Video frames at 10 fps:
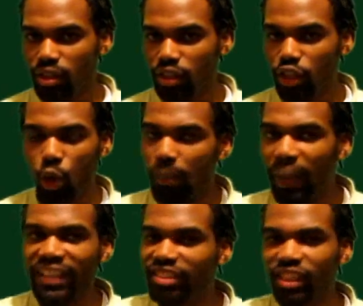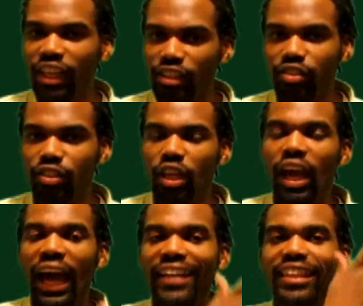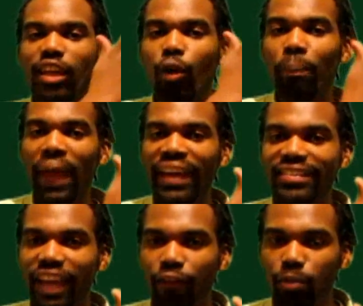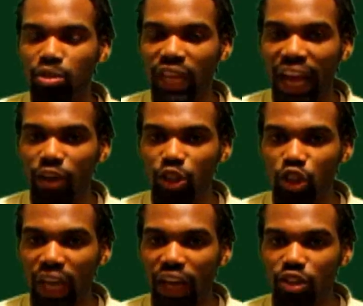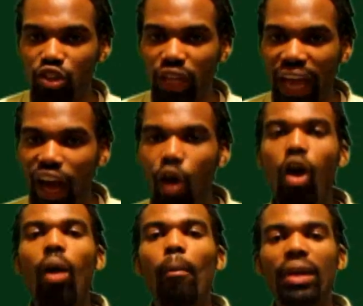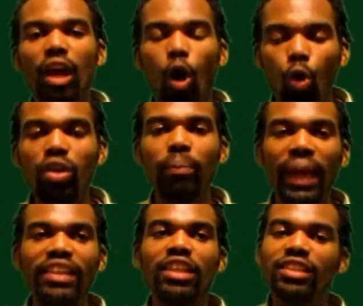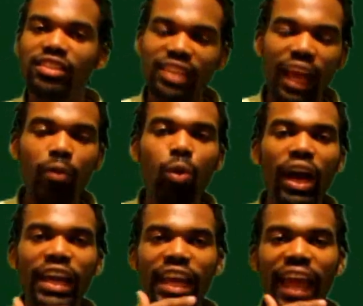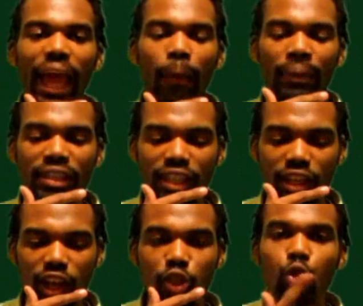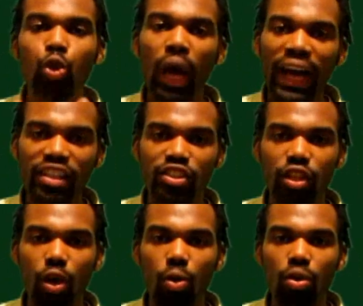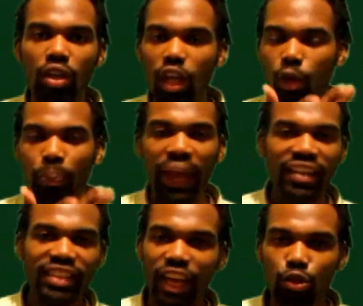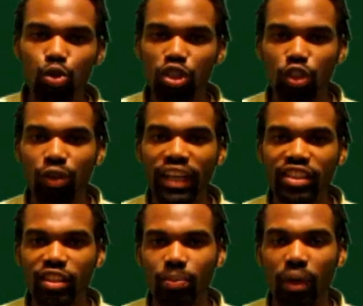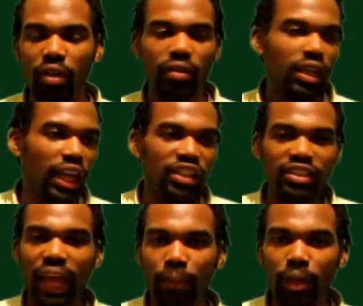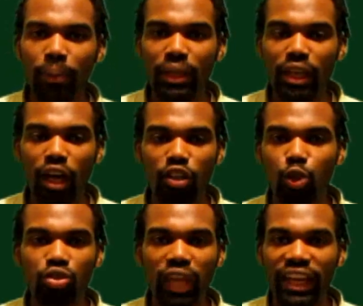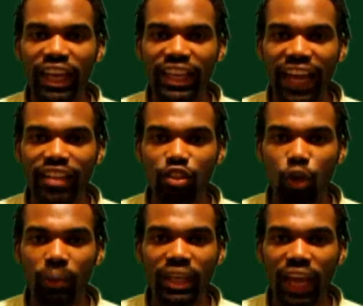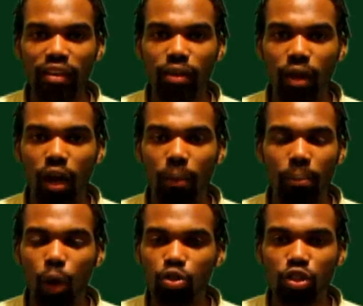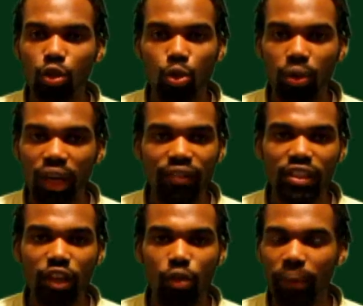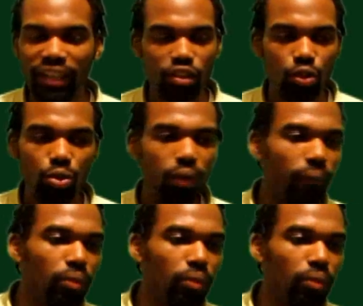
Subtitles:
You know, it makes sense. I think it would pass down from child to child to child, but it only the same way it happened in Yu Yu Hakusho. It passed down through generations, but it just happened to be Yusuke that got, you know, became the Mozuku, whatever it's called, Mazuku.